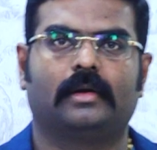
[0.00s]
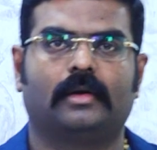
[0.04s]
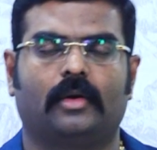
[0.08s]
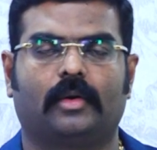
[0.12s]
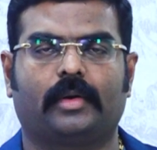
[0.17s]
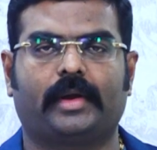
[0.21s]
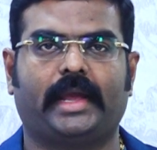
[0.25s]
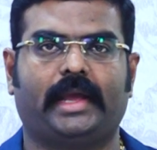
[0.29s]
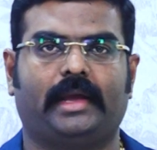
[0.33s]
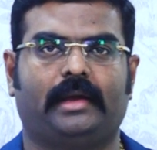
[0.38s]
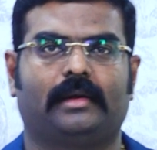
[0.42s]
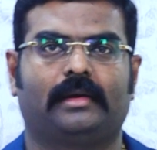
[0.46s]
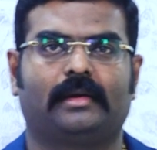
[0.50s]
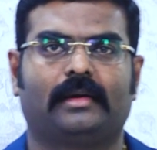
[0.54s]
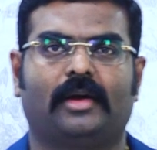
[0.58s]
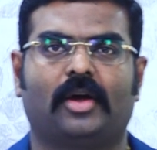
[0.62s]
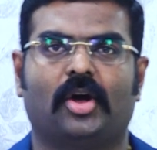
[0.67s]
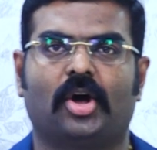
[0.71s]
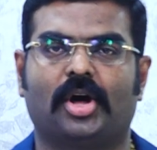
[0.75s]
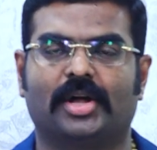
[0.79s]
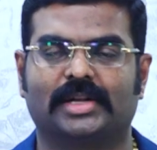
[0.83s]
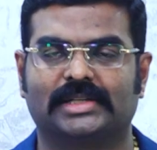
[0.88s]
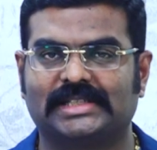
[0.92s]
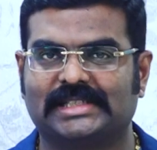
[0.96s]
Okay,
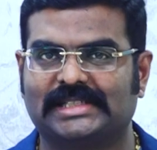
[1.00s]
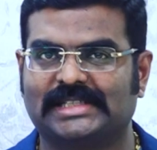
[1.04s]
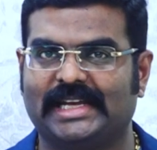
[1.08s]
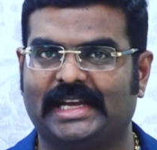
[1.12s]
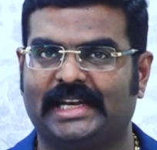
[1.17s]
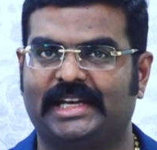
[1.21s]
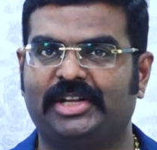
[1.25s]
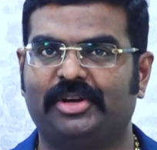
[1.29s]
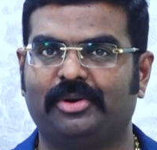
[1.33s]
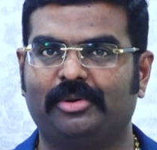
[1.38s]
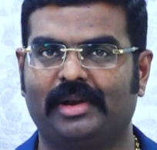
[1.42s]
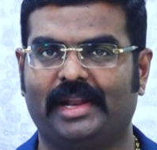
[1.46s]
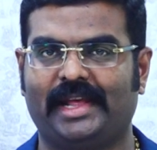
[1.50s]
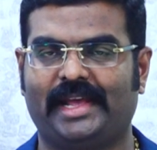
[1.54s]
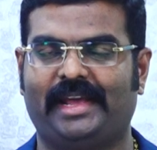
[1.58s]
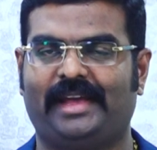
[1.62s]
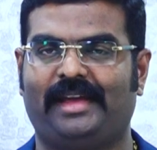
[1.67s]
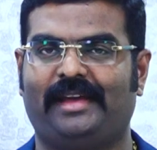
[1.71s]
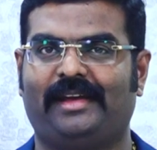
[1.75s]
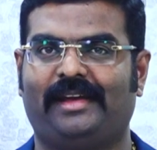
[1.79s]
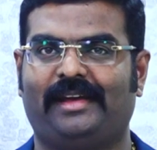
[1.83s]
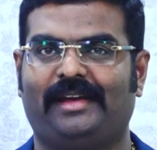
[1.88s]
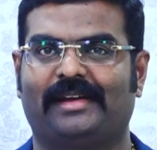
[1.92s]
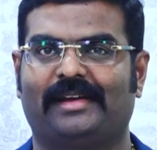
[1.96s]
on Schedule
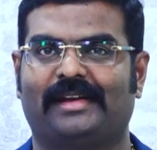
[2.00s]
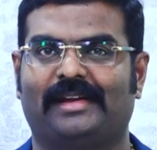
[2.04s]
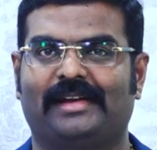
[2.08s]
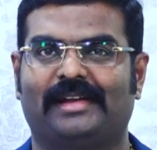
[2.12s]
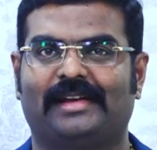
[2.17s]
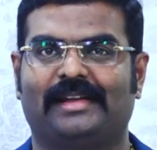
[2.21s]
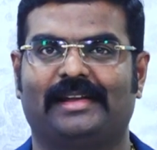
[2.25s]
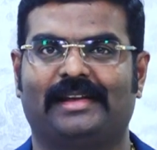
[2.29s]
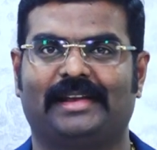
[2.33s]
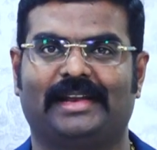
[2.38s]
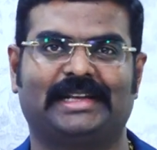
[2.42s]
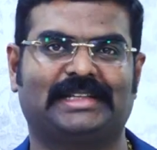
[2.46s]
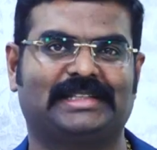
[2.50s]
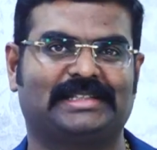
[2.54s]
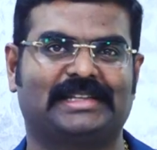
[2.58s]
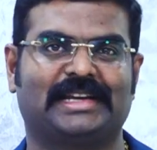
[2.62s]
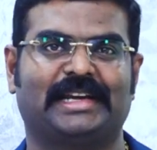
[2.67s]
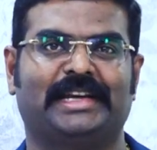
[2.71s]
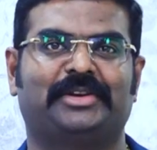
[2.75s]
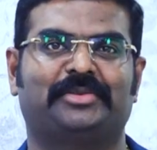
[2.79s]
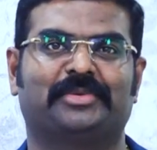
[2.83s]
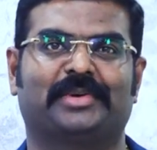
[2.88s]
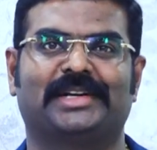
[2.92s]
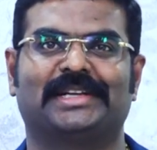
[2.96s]
A, let's
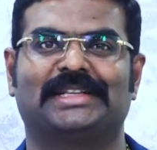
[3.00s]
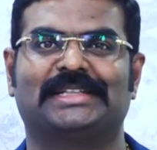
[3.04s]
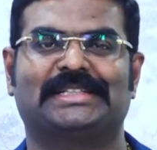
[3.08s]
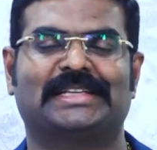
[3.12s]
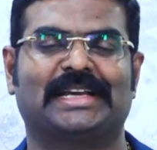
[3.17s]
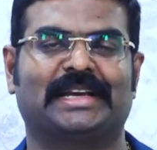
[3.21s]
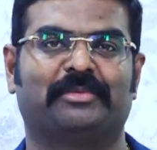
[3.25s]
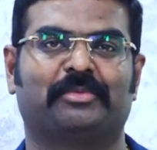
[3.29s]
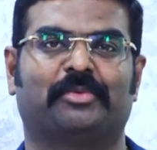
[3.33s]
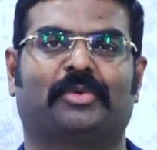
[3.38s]
try to understand